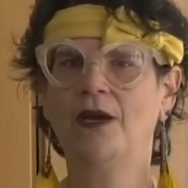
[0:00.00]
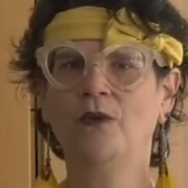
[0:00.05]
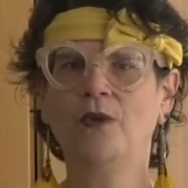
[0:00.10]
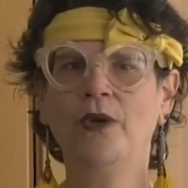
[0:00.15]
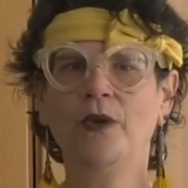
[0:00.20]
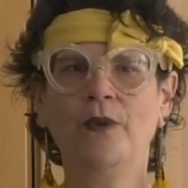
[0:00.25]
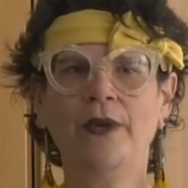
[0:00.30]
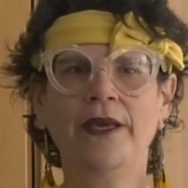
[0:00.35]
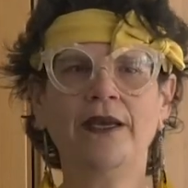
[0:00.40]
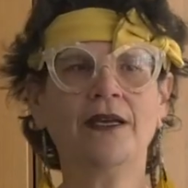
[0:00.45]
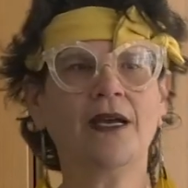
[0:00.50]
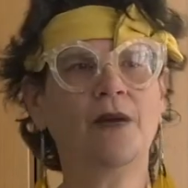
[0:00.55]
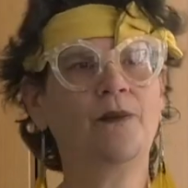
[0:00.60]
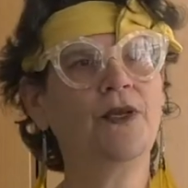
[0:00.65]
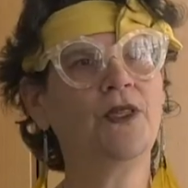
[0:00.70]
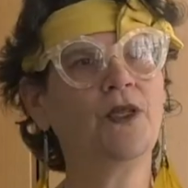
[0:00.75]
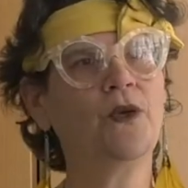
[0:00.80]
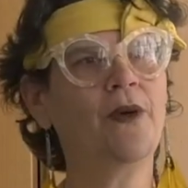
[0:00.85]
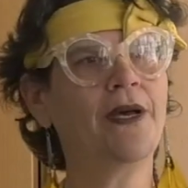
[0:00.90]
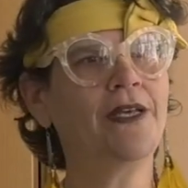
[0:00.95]
We wake up
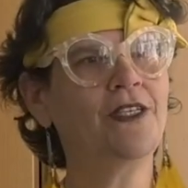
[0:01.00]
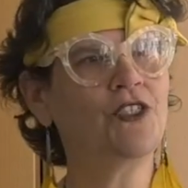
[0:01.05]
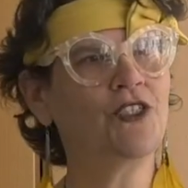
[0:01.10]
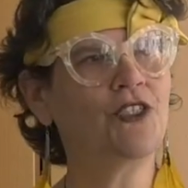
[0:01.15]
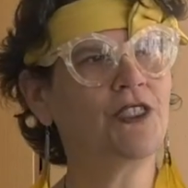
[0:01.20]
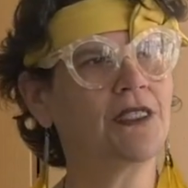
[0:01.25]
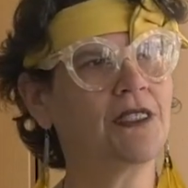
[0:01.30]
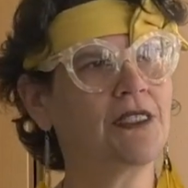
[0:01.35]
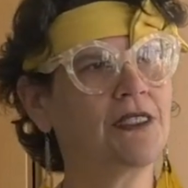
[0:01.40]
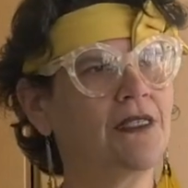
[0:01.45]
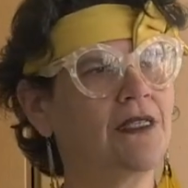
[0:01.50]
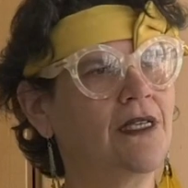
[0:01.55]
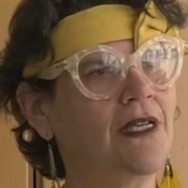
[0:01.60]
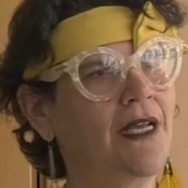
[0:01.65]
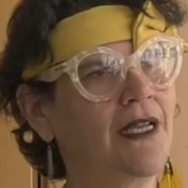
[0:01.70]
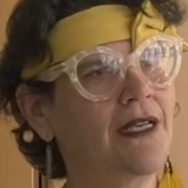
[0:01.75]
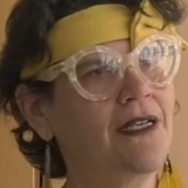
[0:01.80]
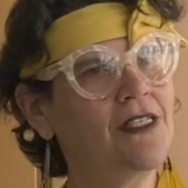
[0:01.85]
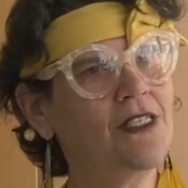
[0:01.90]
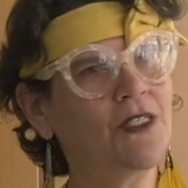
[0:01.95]
with questions.
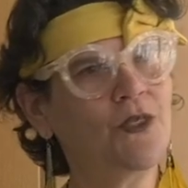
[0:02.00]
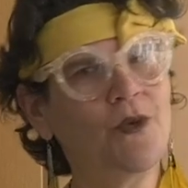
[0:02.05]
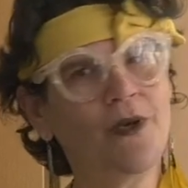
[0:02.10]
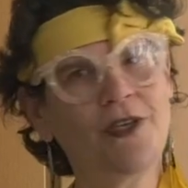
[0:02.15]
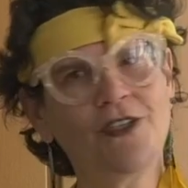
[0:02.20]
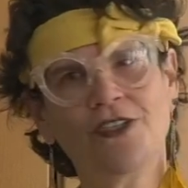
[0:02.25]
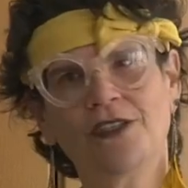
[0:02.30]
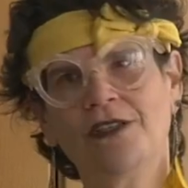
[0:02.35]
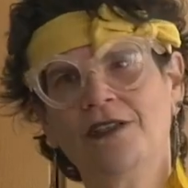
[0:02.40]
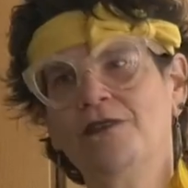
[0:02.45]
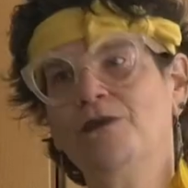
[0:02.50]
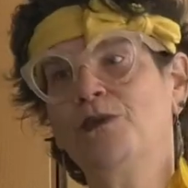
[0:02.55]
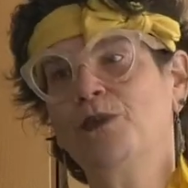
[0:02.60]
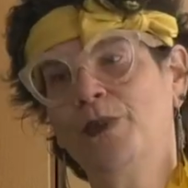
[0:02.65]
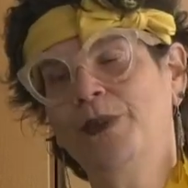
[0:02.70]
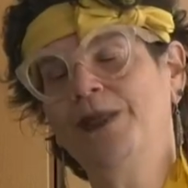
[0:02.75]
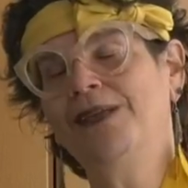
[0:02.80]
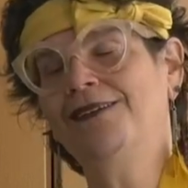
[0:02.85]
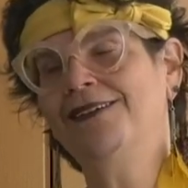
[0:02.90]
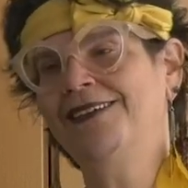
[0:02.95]
And it's a question
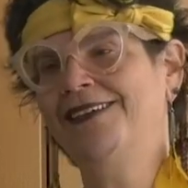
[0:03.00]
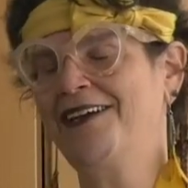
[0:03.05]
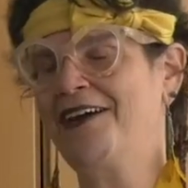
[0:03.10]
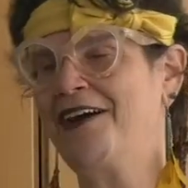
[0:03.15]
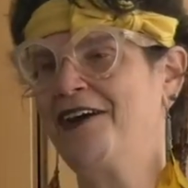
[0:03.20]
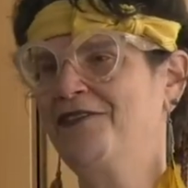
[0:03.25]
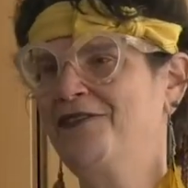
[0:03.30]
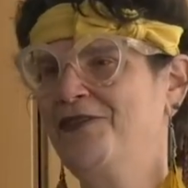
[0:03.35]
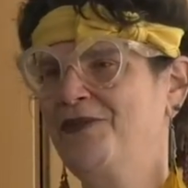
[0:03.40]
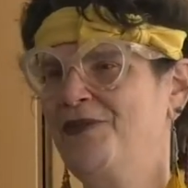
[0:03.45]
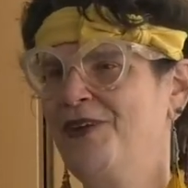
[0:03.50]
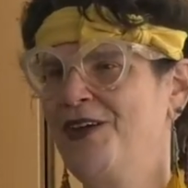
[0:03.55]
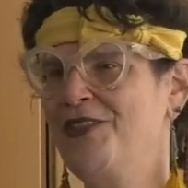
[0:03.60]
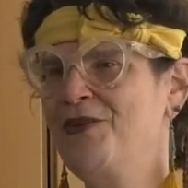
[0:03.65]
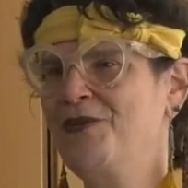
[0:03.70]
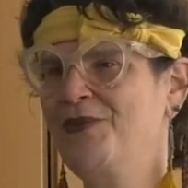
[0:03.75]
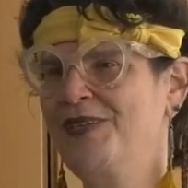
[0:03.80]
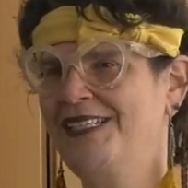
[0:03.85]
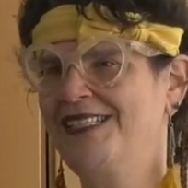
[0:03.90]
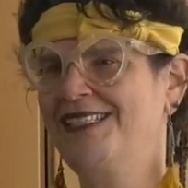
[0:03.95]
really of
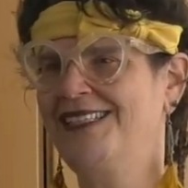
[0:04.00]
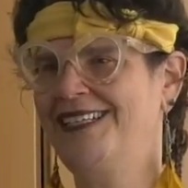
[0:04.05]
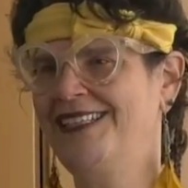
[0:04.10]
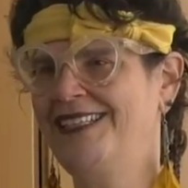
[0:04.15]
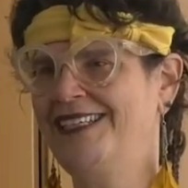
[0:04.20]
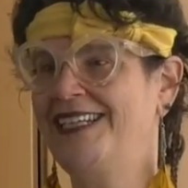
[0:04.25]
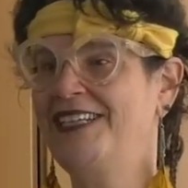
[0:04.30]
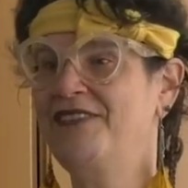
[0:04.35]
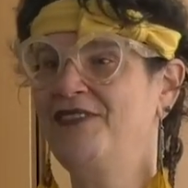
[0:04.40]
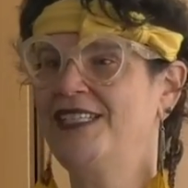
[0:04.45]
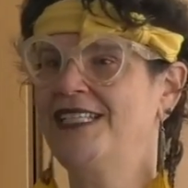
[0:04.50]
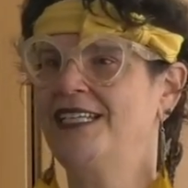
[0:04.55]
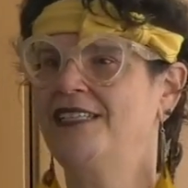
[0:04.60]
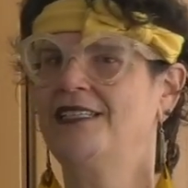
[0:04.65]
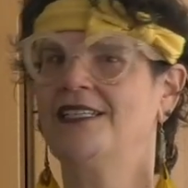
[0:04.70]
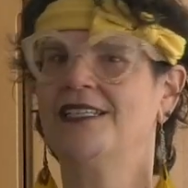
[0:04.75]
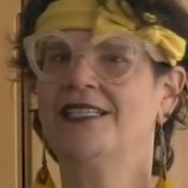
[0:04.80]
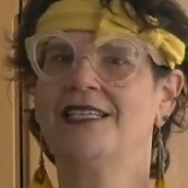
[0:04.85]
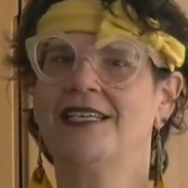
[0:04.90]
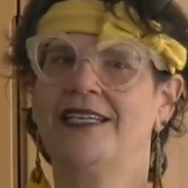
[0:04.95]
whether we see at the end of a
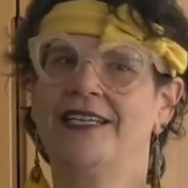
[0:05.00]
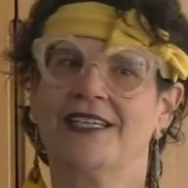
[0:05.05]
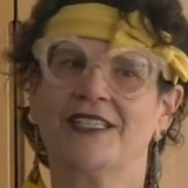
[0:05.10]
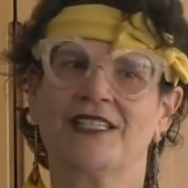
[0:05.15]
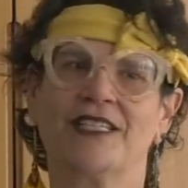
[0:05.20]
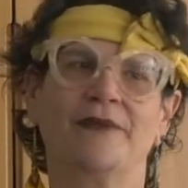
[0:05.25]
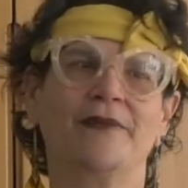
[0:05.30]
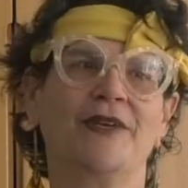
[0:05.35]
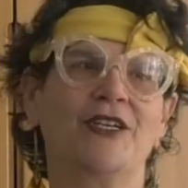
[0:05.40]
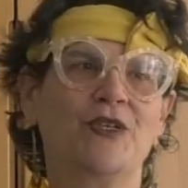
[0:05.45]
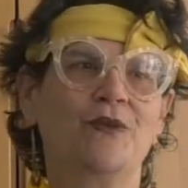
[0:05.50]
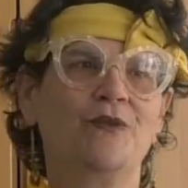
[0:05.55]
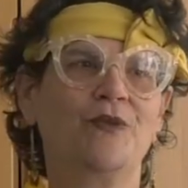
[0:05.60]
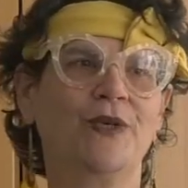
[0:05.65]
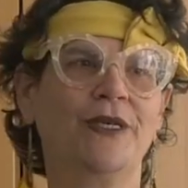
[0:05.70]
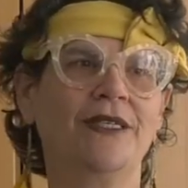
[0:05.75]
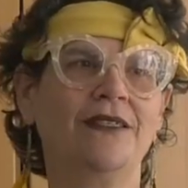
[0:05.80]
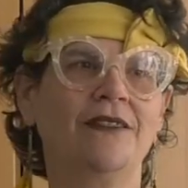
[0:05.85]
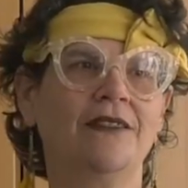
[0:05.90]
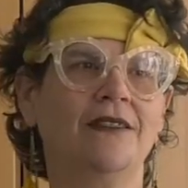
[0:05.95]
sentence an exclamation
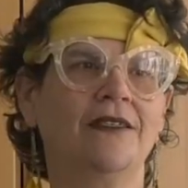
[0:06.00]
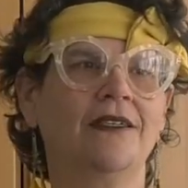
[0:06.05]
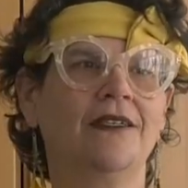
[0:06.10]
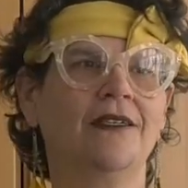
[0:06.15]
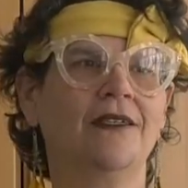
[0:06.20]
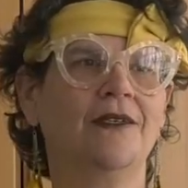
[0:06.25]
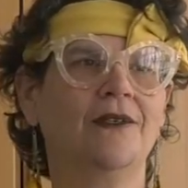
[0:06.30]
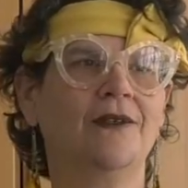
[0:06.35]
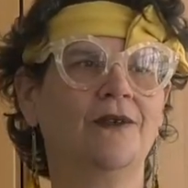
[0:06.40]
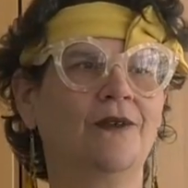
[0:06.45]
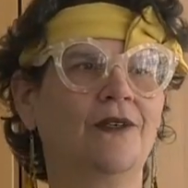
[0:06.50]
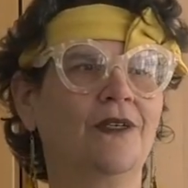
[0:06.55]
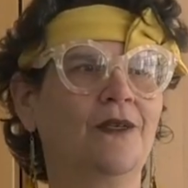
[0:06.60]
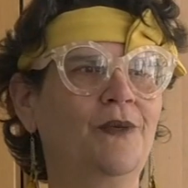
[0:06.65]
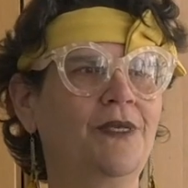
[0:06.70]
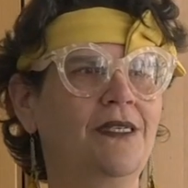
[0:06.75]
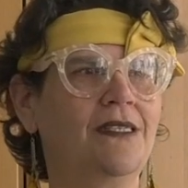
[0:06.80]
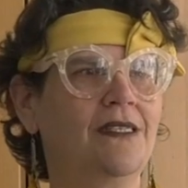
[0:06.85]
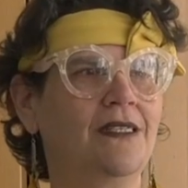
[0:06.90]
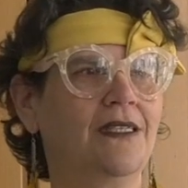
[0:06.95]
point or
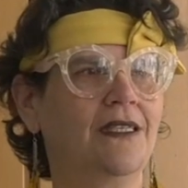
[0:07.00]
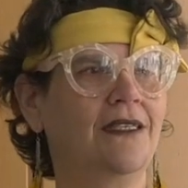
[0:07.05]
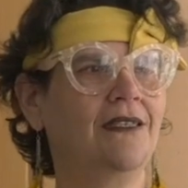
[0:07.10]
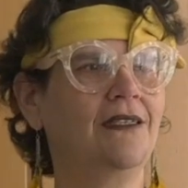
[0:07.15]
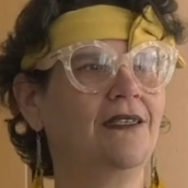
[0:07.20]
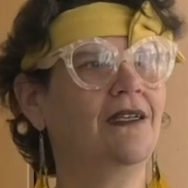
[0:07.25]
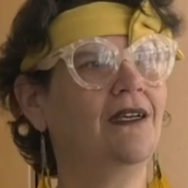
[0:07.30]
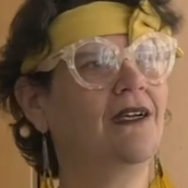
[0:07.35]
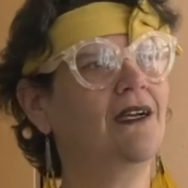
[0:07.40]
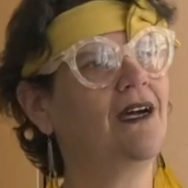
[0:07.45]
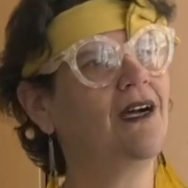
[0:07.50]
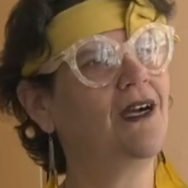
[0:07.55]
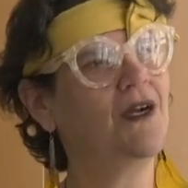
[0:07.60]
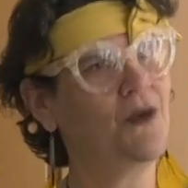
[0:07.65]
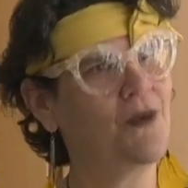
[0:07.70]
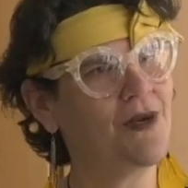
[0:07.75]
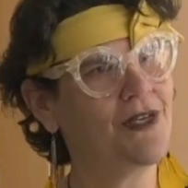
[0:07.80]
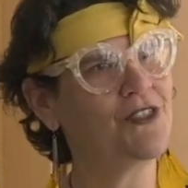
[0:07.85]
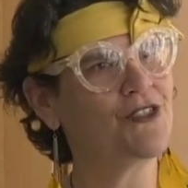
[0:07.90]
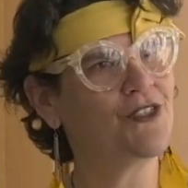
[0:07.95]
we see a
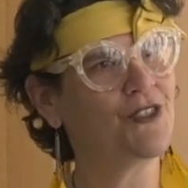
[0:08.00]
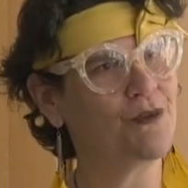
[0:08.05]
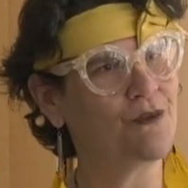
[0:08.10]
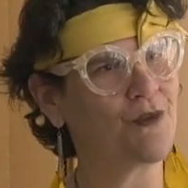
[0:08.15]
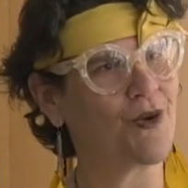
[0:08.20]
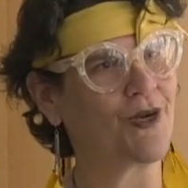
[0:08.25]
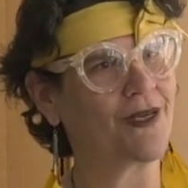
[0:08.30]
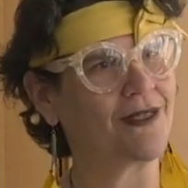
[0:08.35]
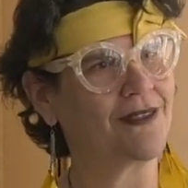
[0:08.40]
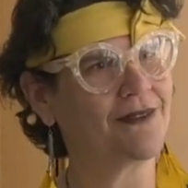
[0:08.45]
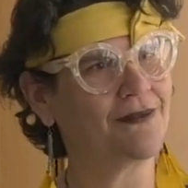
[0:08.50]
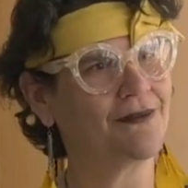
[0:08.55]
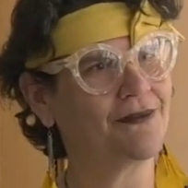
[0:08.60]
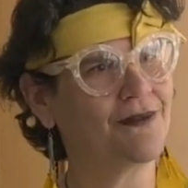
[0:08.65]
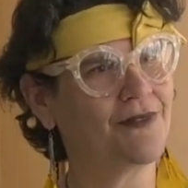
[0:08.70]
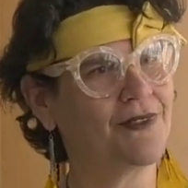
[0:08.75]
question mark.